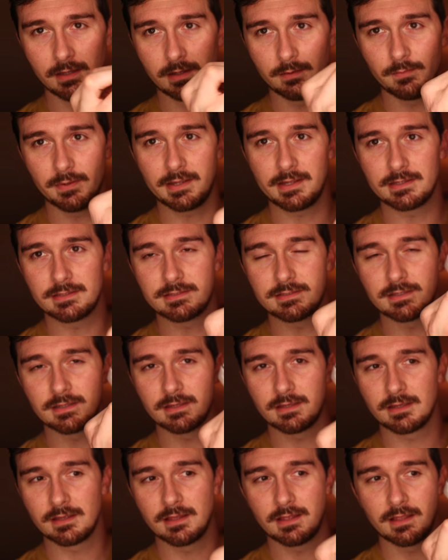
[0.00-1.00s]
Because
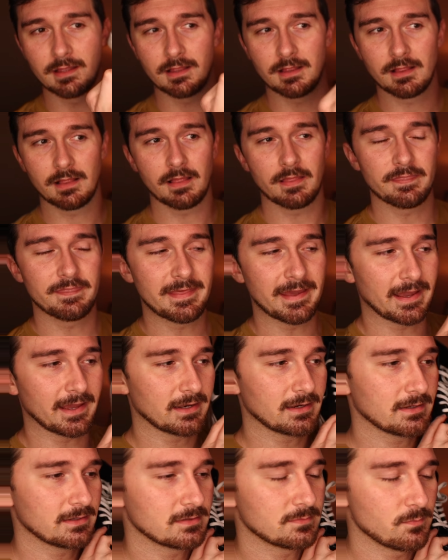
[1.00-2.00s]

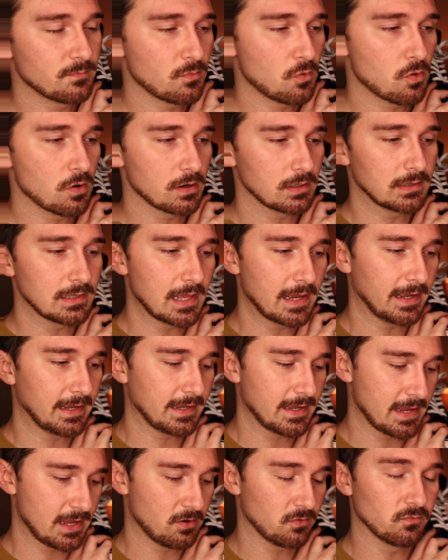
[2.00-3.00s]
that is more
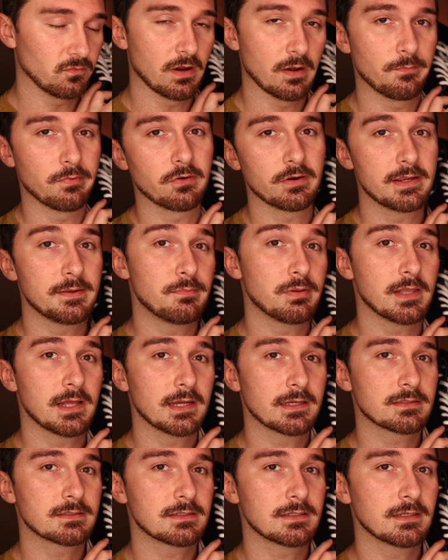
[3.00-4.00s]
like a rubbery
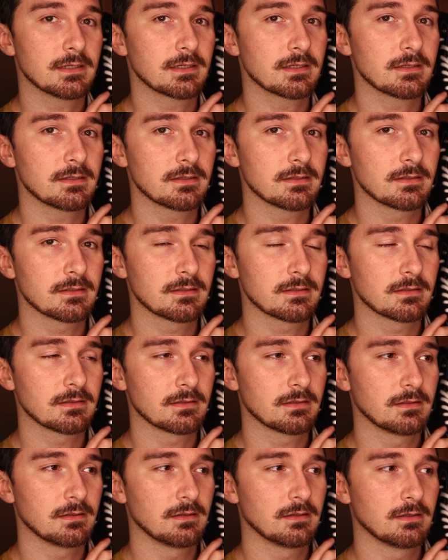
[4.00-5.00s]
plastic,
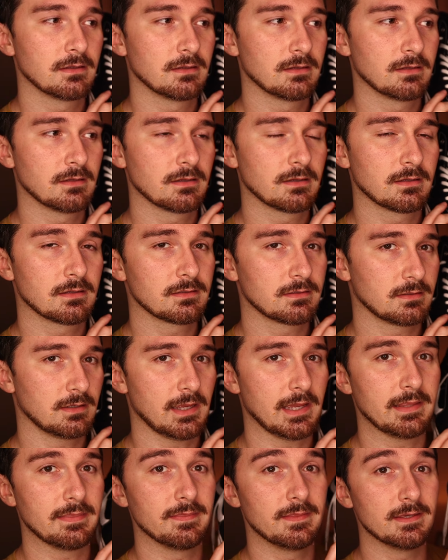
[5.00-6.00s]

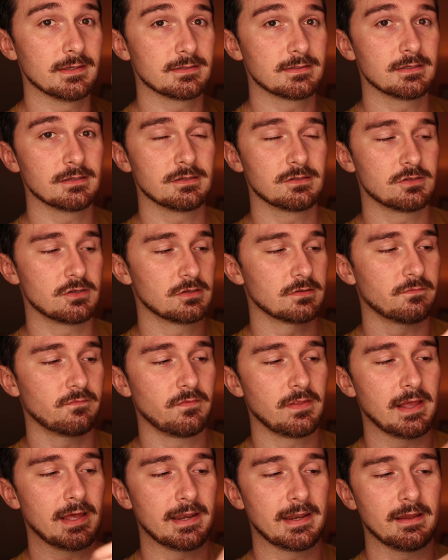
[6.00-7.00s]
and this is just
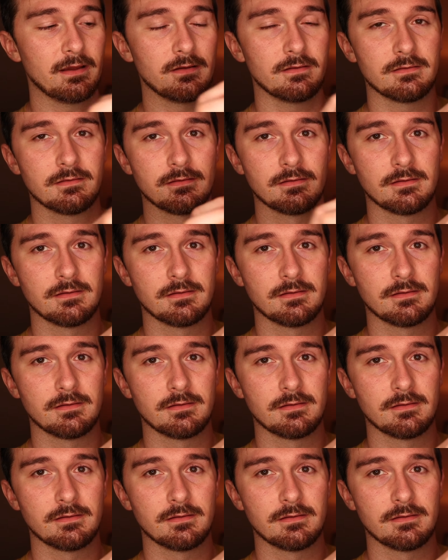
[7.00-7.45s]
flat out